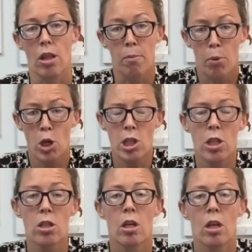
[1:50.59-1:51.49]
And the
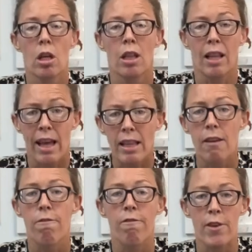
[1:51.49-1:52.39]
person
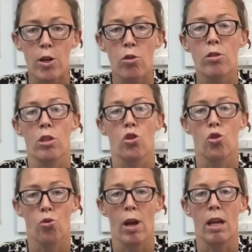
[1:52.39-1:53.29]
likely feels a
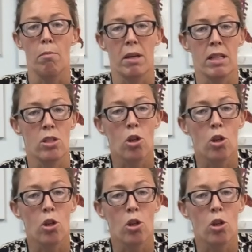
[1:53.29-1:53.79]
strain because